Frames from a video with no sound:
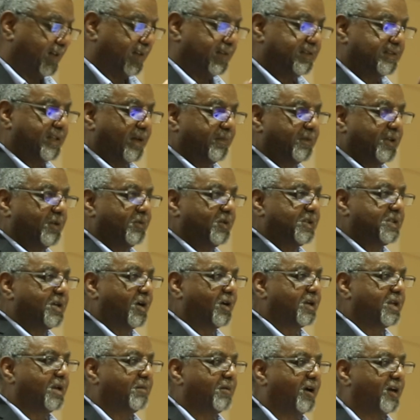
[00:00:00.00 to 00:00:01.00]
something we
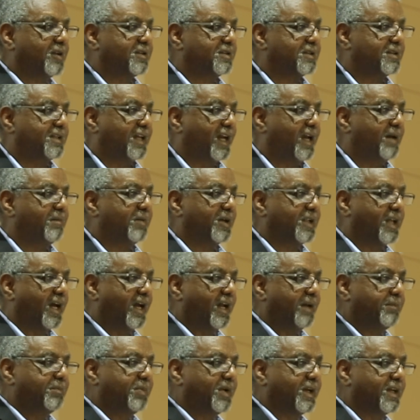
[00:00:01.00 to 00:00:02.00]
talked about today, but
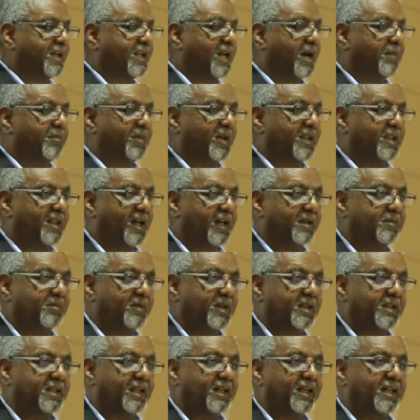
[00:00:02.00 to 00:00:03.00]
I picked up at that
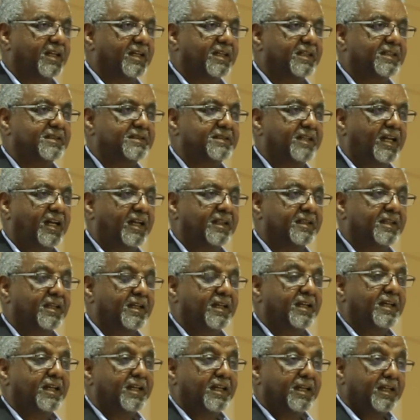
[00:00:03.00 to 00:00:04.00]
meeting, is that
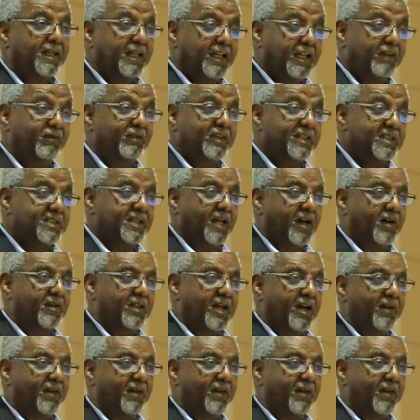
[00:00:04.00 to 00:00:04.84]
even South